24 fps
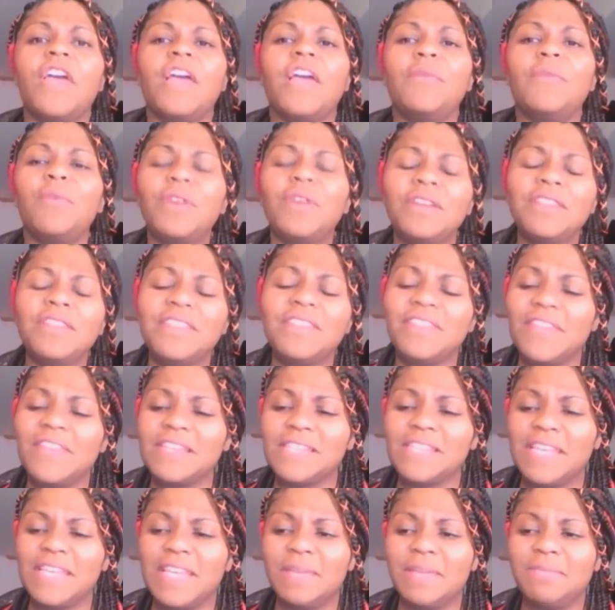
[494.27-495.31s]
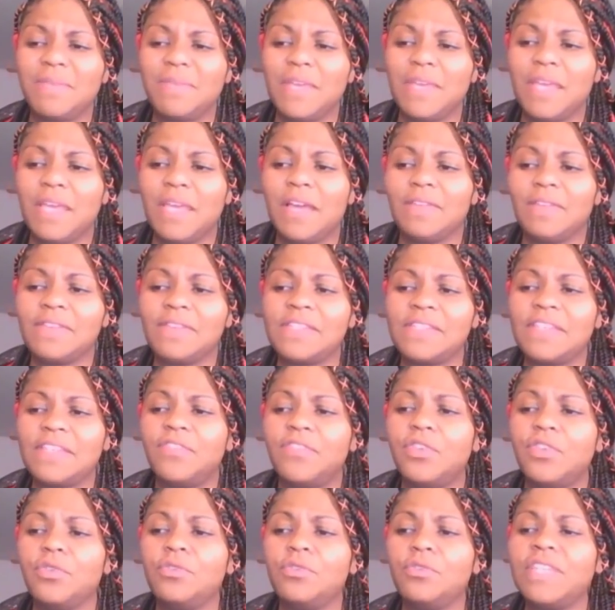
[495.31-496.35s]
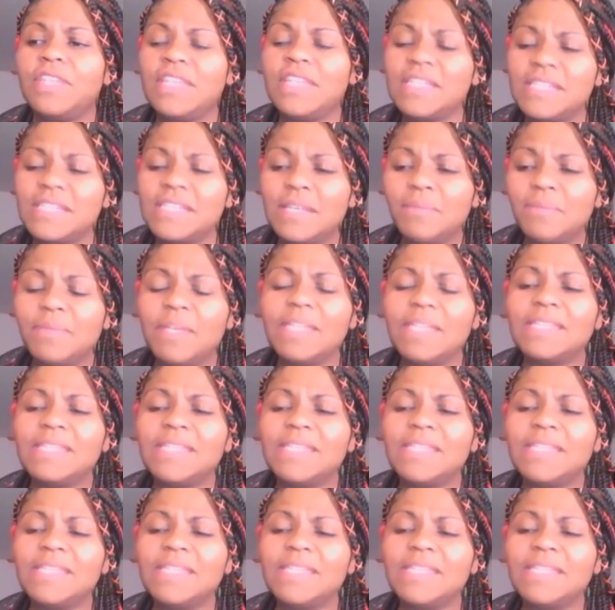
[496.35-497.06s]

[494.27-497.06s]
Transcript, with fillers: One of the things I keep thinking of is if you did something,